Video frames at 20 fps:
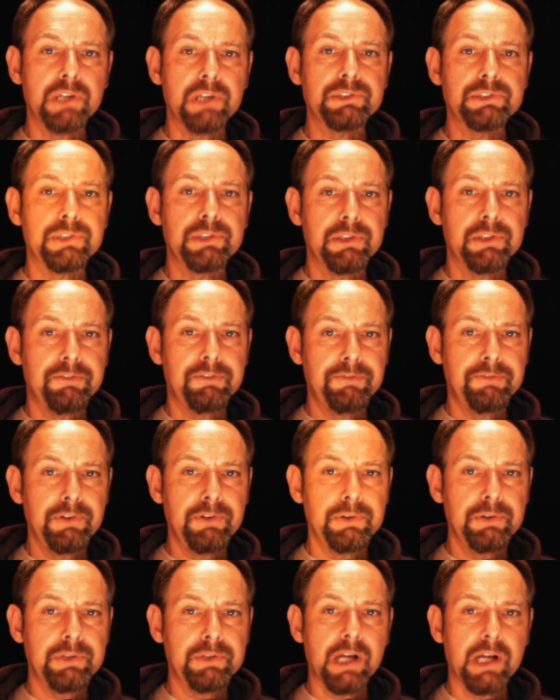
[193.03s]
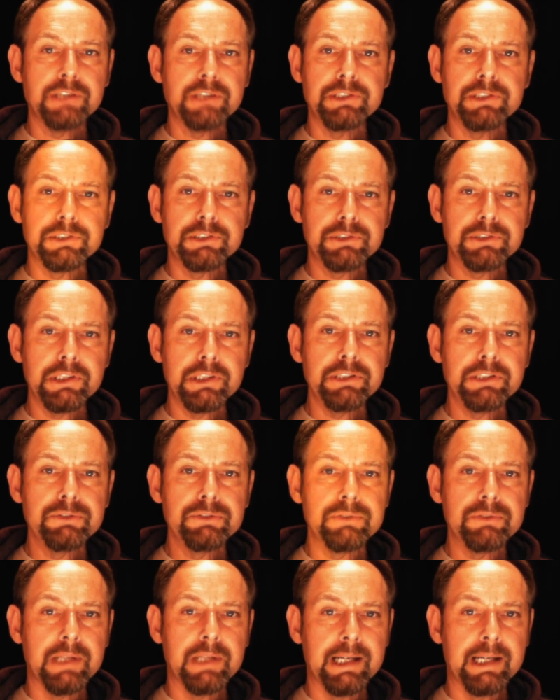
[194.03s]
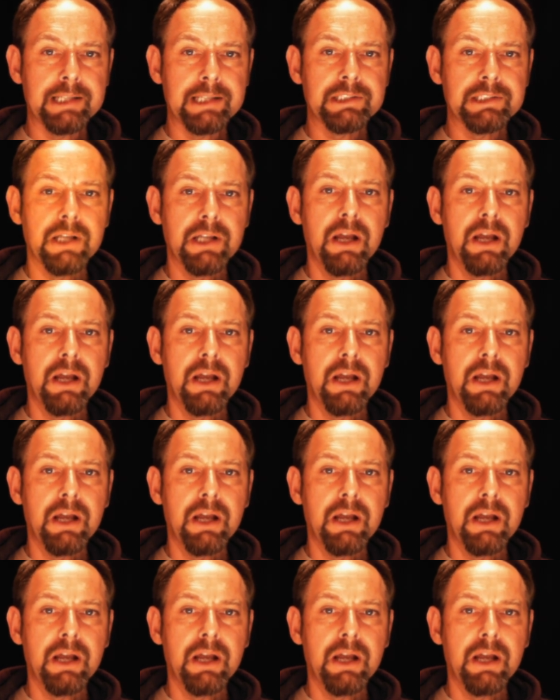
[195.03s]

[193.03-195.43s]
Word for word: to the food and nutritional needs